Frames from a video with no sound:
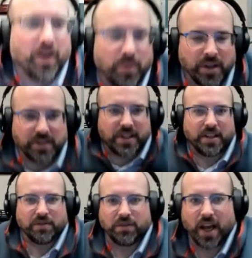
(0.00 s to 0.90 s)
is getting
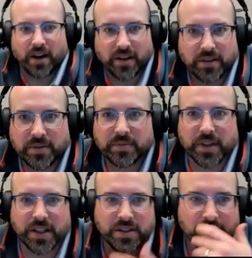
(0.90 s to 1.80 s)
flatter.
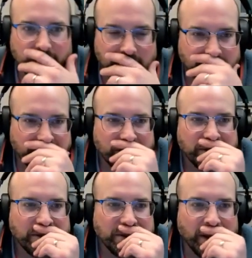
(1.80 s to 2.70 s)
And so there's
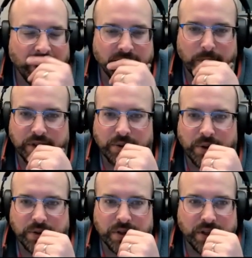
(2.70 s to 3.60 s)
not as much
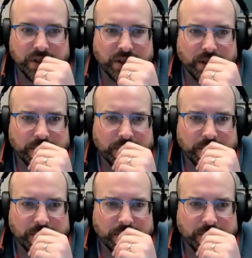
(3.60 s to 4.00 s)
erosion in this case.